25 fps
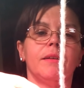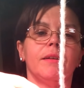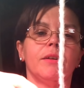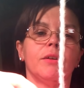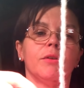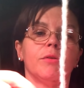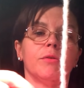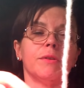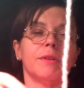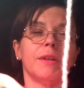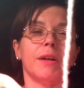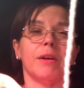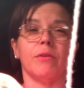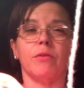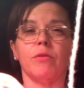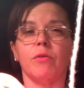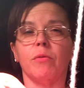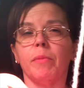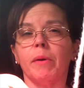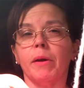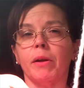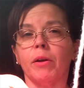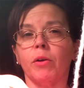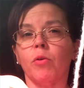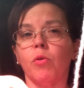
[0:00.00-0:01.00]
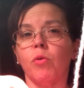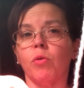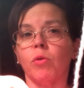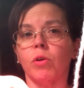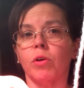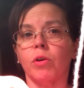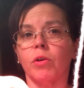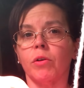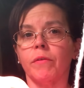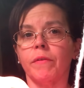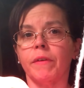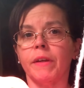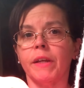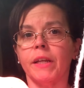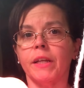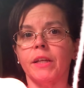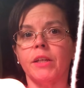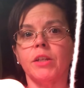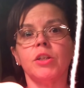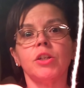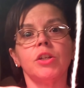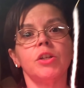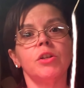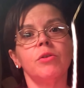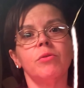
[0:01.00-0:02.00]
goes down to about a ¼
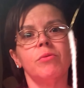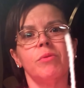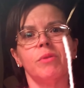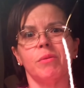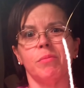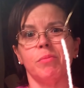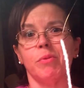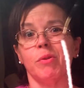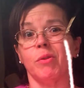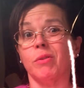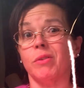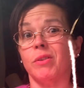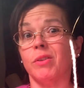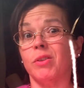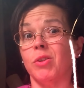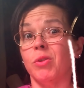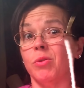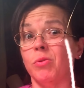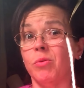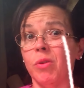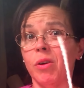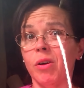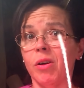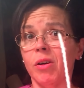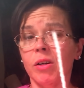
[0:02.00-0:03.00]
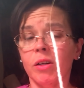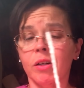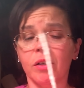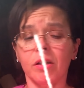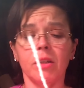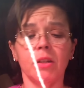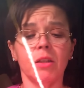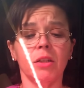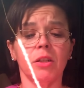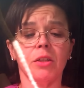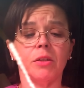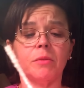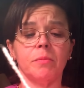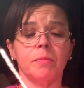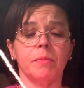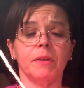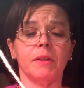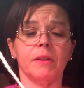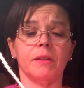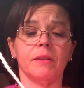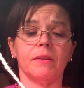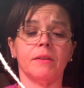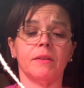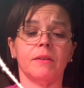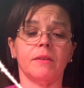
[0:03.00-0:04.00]
inch. You don't want to pull too hard, just
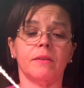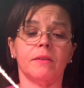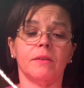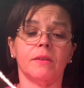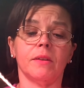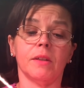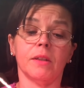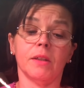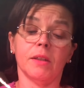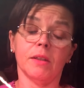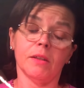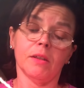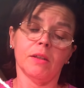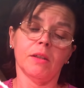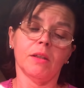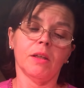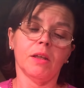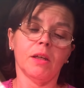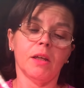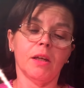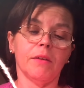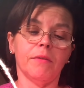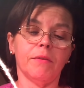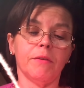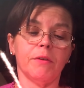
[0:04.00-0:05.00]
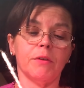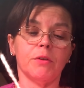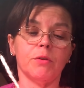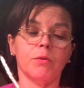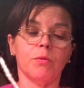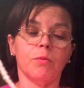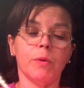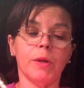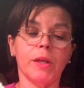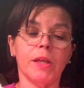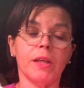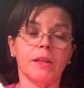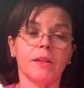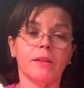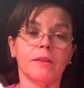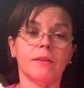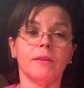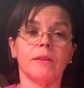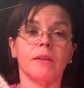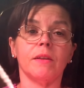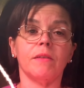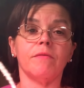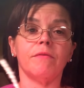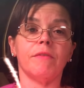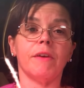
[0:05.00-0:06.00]
because if there's a
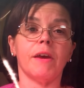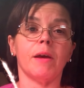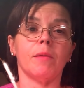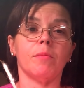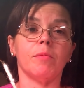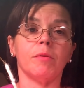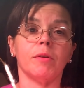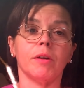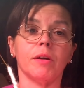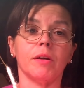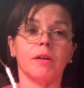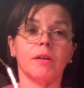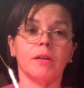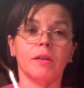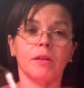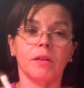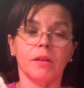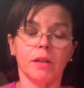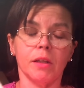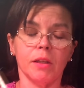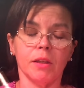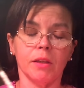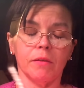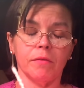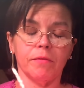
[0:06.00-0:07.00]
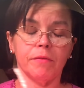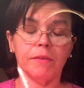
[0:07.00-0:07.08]
weakness in the fabric, in the